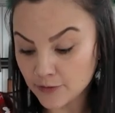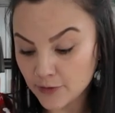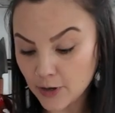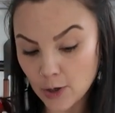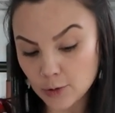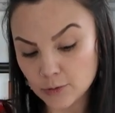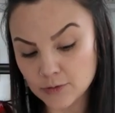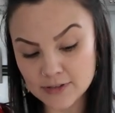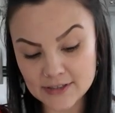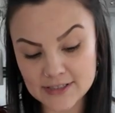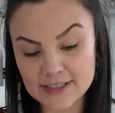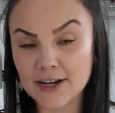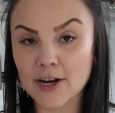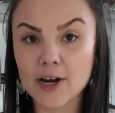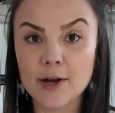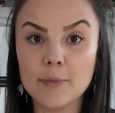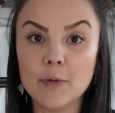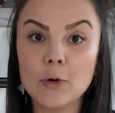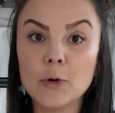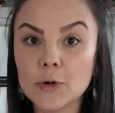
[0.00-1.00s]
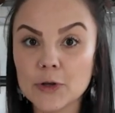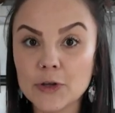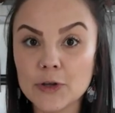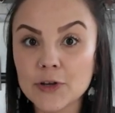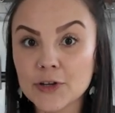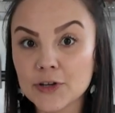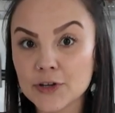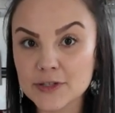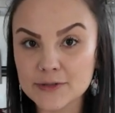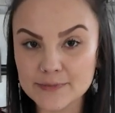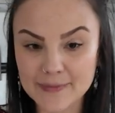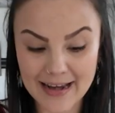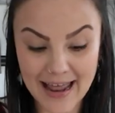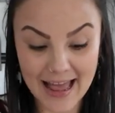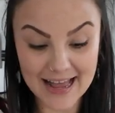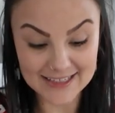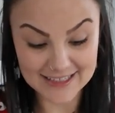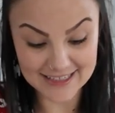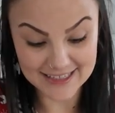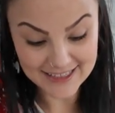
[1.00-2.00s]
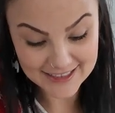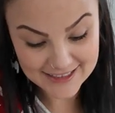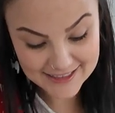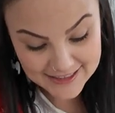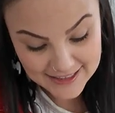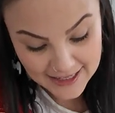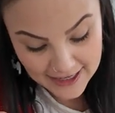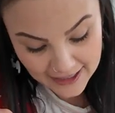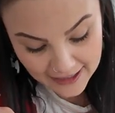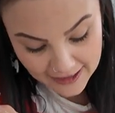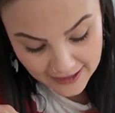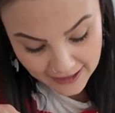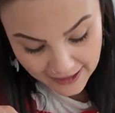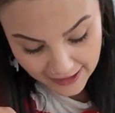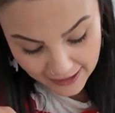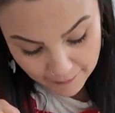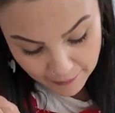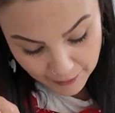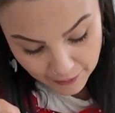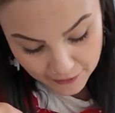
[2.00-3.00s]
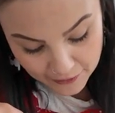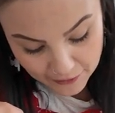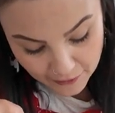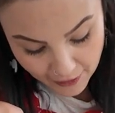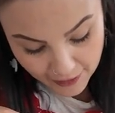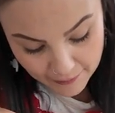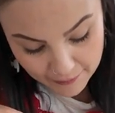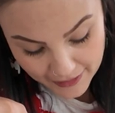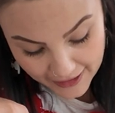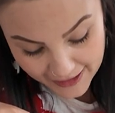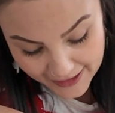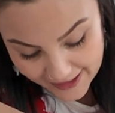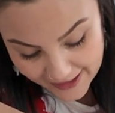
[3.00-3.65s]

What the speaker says: of golden syrup, or you could use molasses. I'm gonna scrape that